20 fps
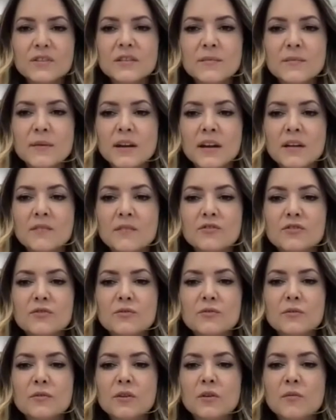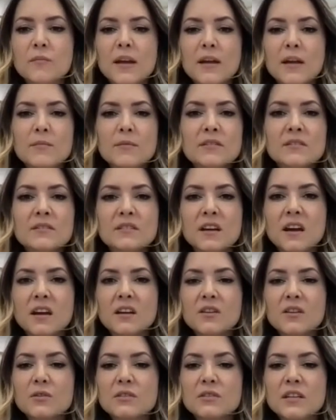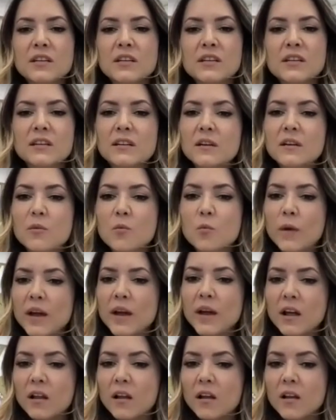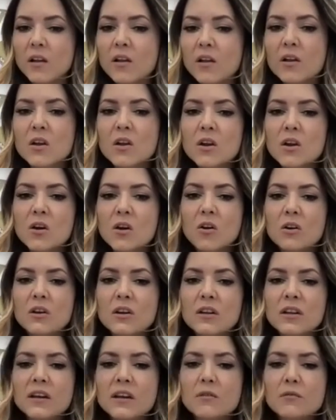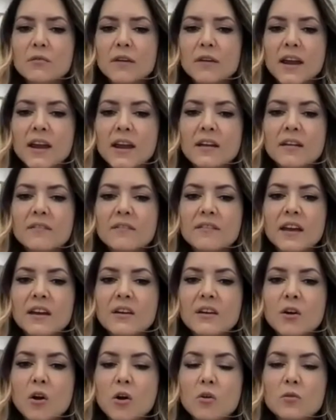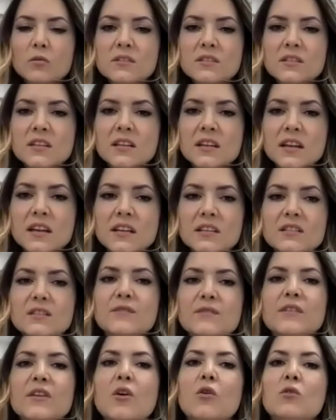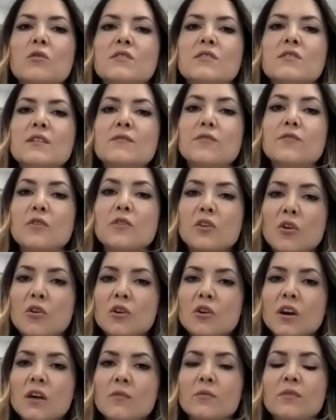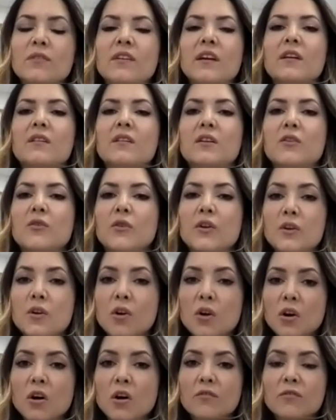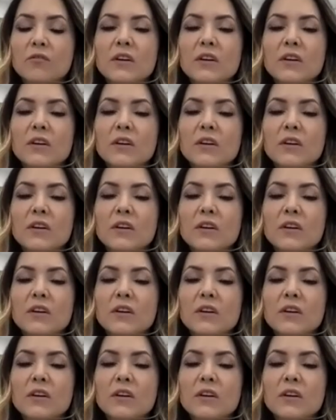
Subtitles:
They might have to do that, or maybe start using a little well or a little ring that holds the adhesive and holds it for longer without it going off.